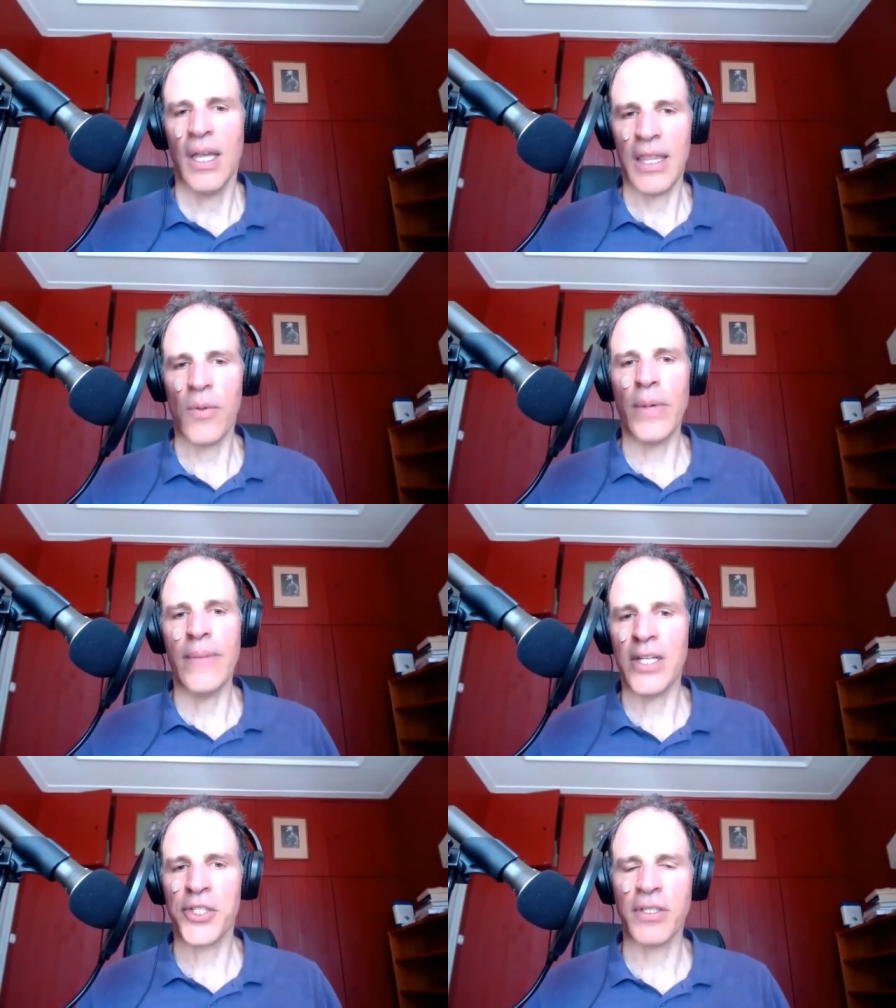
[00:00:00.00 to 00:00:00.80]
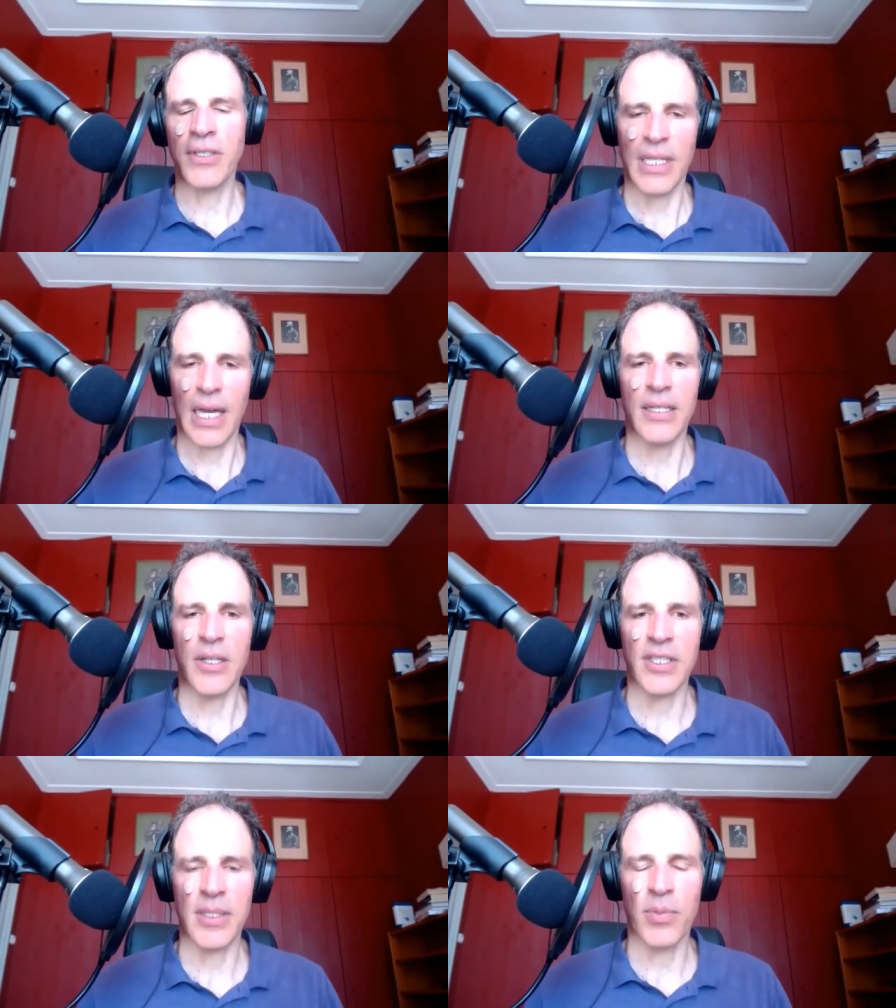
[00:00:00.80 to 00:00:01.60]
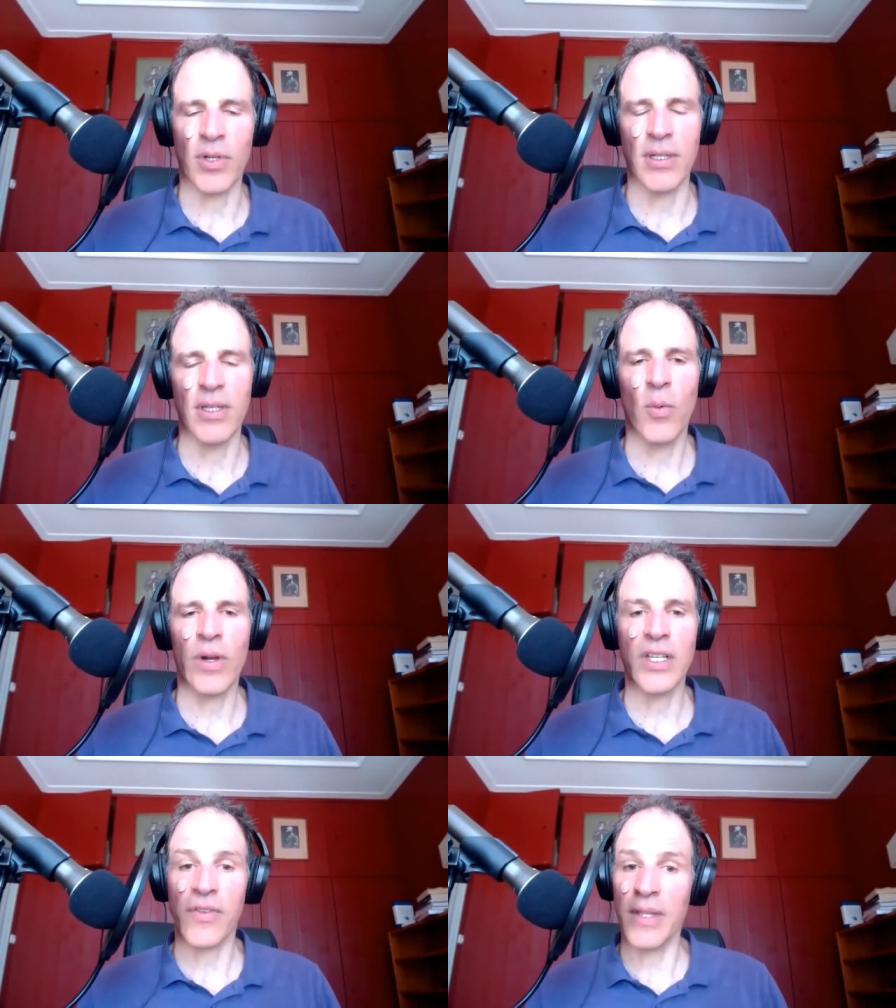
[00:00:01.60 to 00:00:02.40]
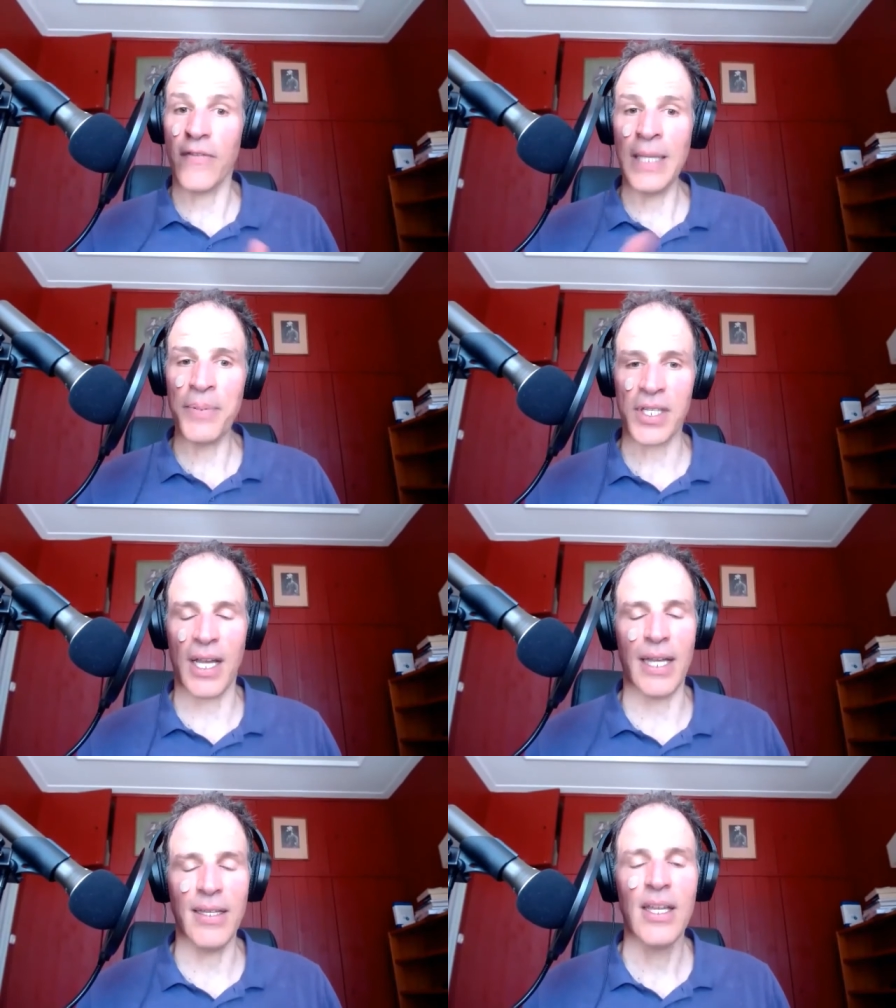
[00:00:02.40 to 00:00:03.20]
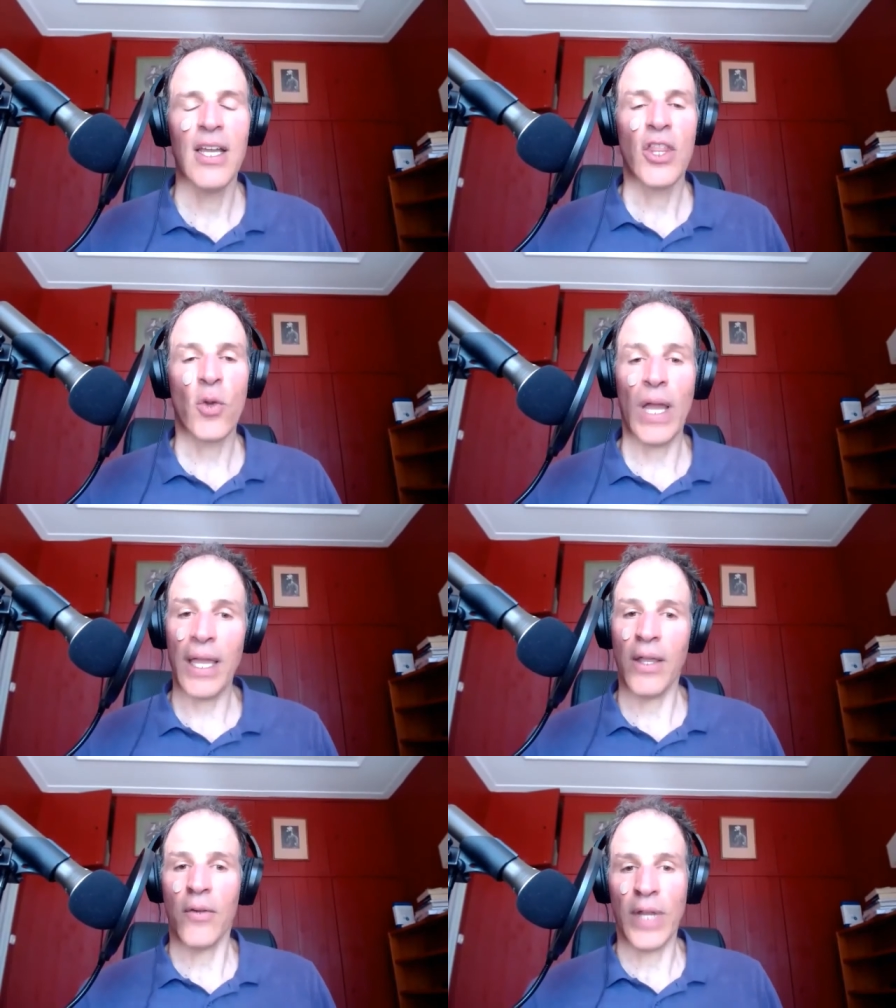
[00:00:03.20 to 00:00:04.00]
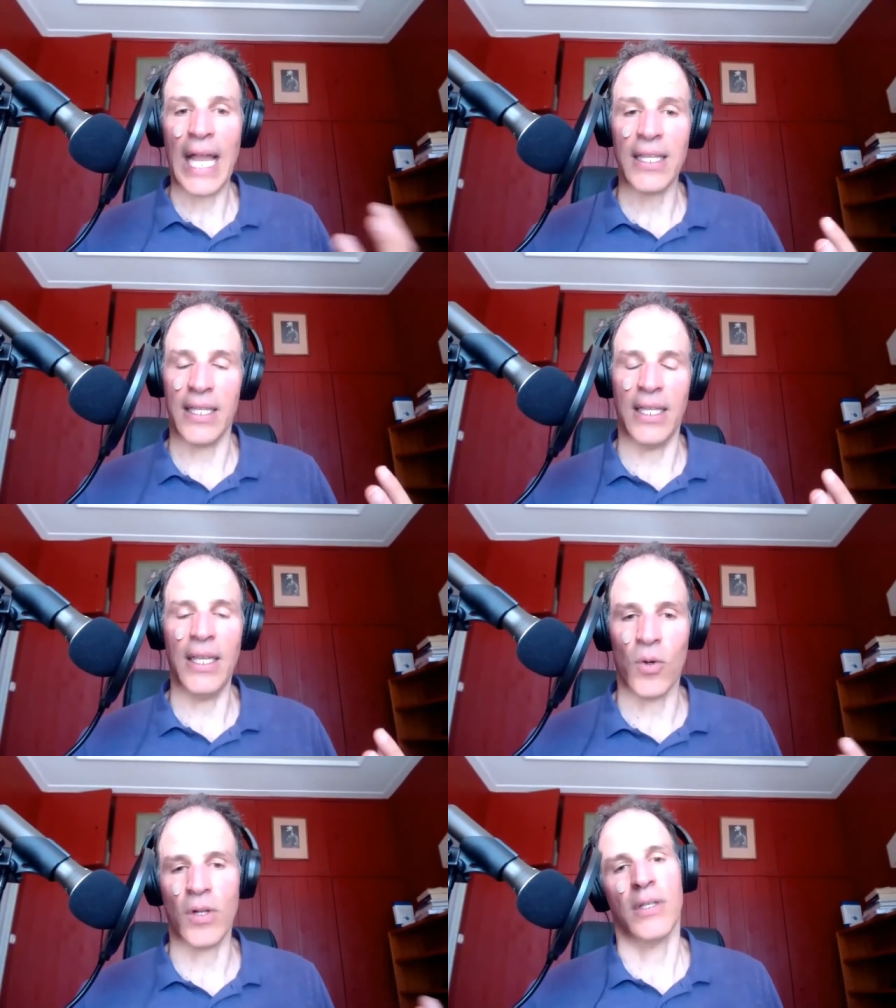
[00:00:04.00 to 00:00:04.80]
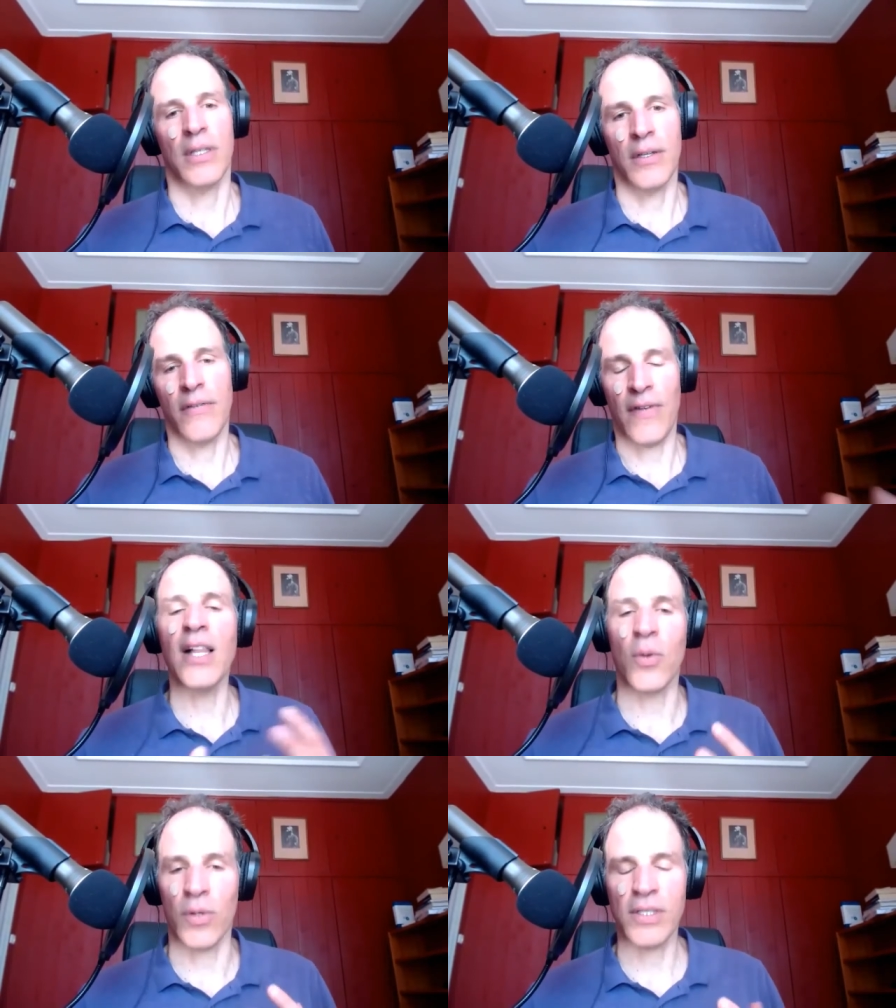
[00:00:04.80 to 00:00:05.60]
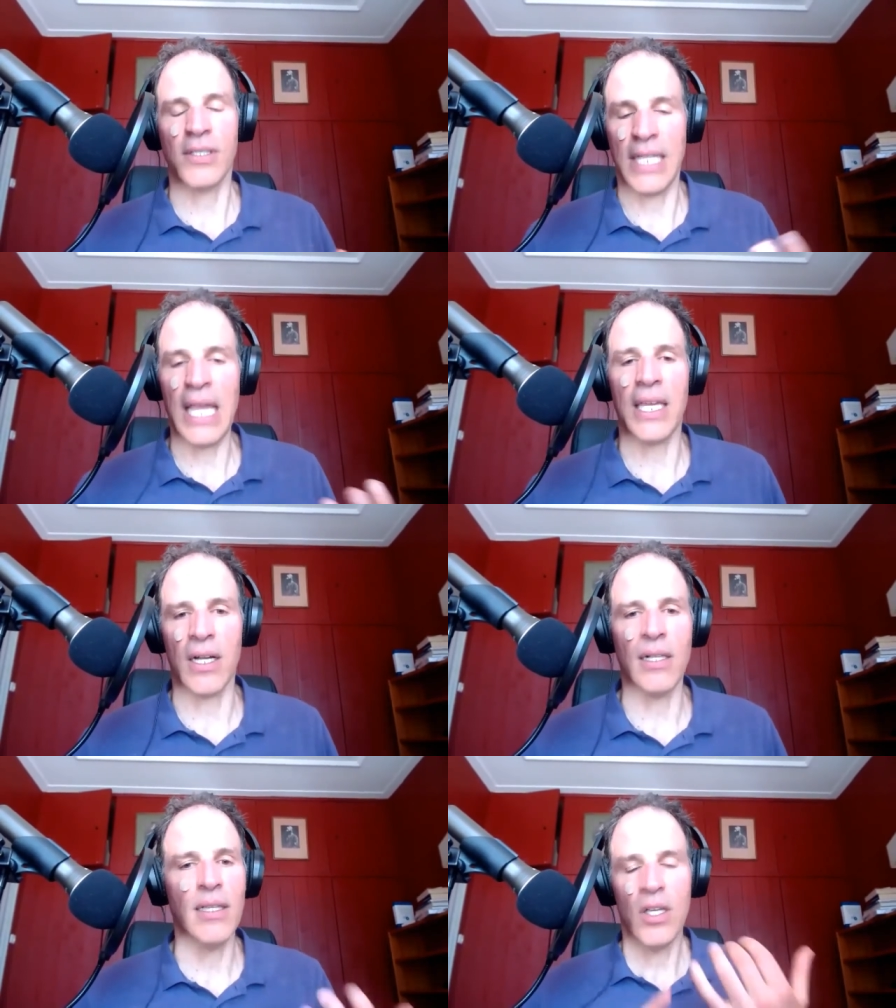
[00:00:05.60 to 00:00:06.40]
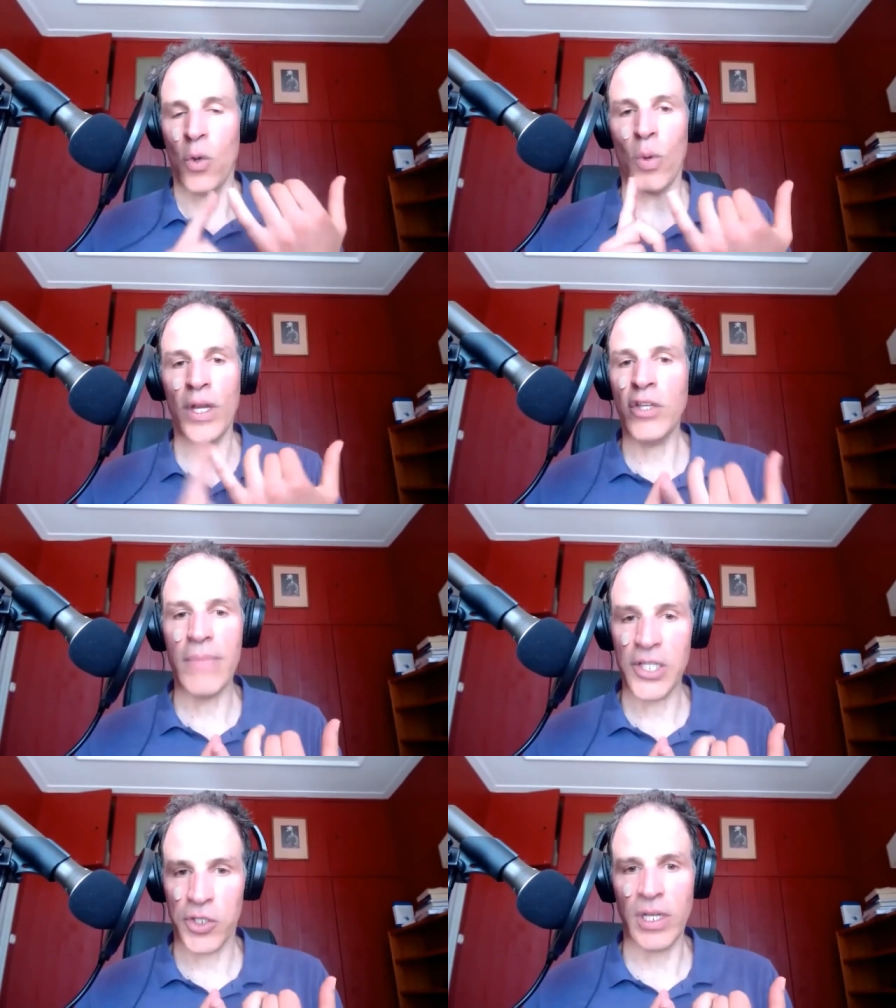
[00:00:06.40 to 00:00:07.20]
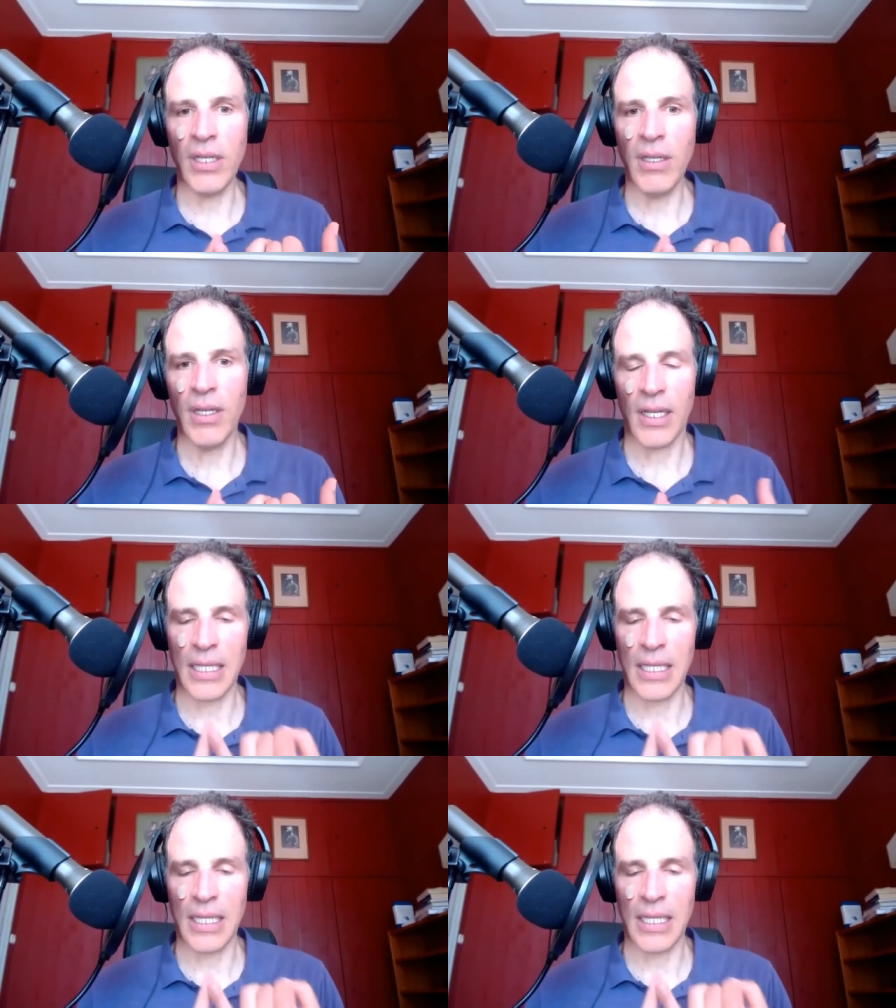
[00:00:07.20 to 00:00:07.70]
And then what we measure, not nearly as important. Whereas from the flip side, the way reality or followers take it all, what are you measuring? Because